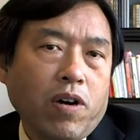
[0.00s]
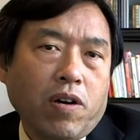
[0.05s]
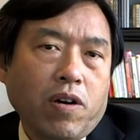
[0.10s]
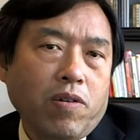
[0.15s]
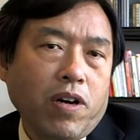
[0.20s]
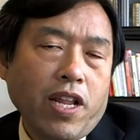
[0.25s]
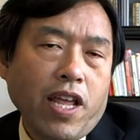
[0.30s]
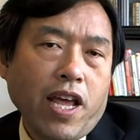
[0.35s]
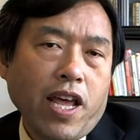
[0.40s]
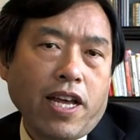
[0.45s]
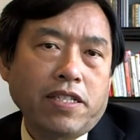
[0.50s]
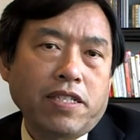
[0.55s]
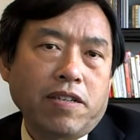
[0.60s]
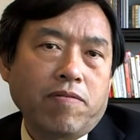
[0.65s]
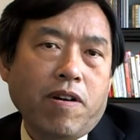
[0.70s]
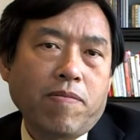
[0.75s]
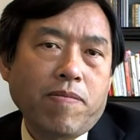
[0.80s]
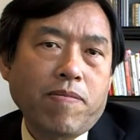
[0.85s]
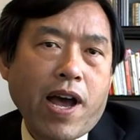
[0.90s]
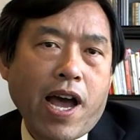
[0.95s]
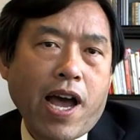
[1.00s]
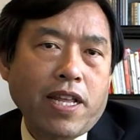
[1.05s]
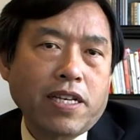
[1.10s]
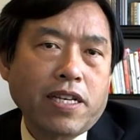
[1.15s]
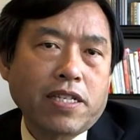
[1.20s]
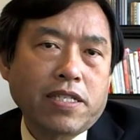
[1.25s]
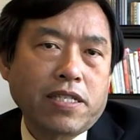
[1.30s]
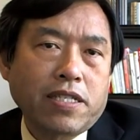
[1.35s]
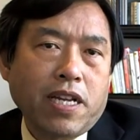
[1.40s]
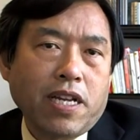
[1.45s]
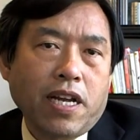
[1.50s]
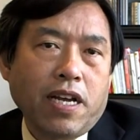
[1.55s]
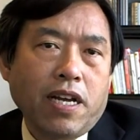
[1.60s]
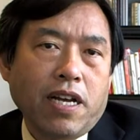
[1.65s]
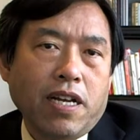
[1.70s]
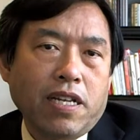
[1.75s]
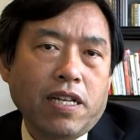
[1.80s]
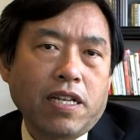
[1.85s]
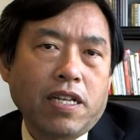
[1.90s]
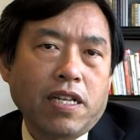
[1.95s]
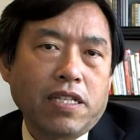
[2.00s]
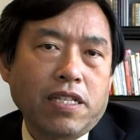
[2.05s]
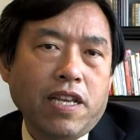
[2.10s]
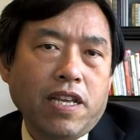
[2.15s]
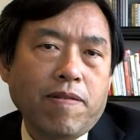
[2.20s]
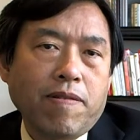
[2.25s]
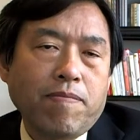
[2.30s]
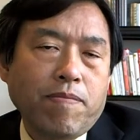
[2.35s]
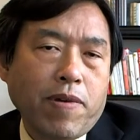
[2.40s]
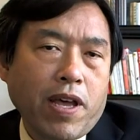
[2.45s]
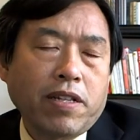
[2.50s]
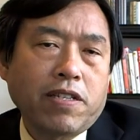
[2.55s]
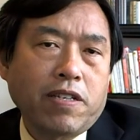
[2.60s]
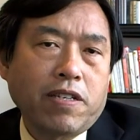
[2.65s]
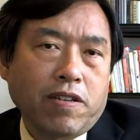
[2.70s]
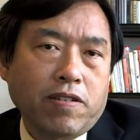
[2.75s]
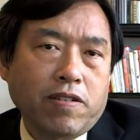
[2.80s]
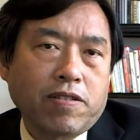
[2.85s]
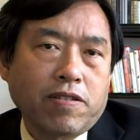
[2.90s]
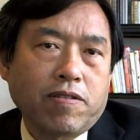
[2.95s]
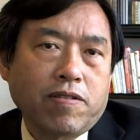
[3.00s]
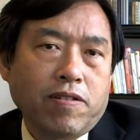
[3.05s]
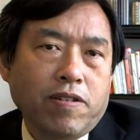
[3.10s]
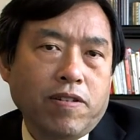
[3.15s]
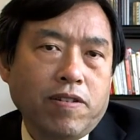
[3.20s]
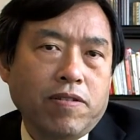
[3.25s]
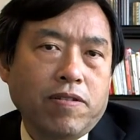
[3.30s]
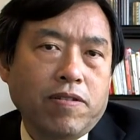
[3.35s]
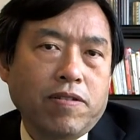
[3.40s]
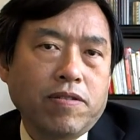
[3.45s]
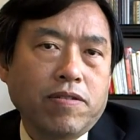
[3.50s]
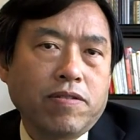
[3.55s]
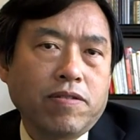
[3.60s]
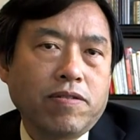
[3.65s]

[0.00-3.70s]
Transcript: What has the robotics team meant to your school?